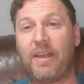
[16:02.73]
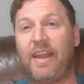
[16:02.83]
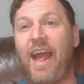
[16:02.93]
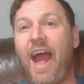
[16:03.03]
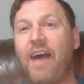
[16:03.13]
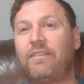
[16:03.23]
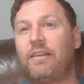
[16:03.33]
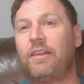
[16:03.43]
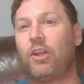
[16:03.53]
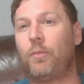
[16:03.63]
it has a
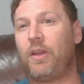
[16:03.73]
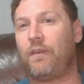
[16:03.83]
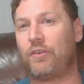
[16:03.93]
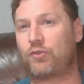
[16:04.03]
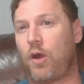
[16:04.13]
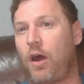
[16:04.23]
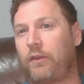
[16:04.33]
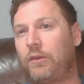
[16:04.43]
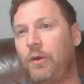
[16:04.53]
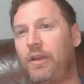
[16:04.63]
little bit of a draw
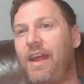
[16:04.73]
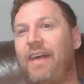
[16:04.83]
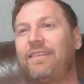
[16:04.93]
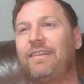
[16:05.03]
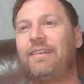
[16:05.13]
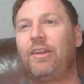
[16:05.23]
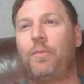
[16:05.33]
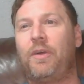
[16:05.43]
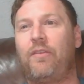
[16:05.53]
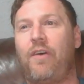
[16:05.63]
to it. It has a little
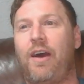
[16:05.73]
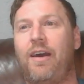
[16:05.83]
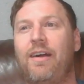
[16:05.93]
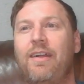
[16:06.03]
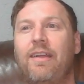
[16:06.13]
bit of a...